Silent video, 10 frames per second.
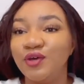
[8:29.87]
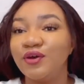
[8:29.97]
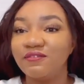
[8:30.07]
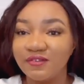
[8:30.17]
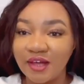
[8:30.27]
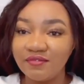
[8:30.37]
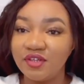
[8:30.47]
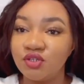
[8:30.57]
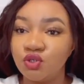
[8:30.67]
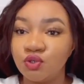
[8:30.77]
Your
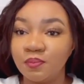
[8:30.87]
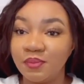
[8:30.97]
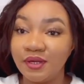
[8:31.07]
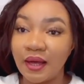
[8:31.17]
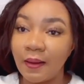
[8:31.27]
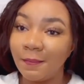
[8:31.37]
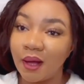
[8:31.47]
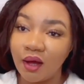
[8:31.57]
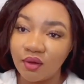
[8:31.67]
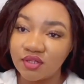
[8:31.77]
affidavit should be
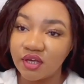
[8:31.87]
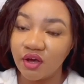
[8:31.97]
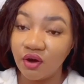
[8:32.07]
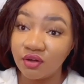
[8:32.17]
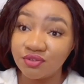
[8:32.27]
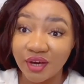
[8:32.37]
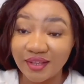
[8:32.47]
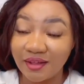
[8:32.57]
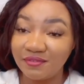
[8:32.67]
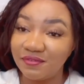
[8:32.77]
about
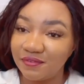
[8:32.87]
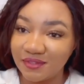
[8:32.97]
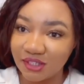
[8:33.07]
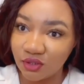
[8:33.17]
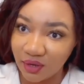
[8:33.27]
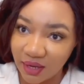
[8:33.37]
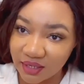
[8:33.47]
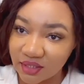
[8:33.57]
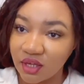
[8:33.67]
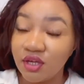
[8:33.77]

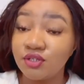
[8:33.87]
$150.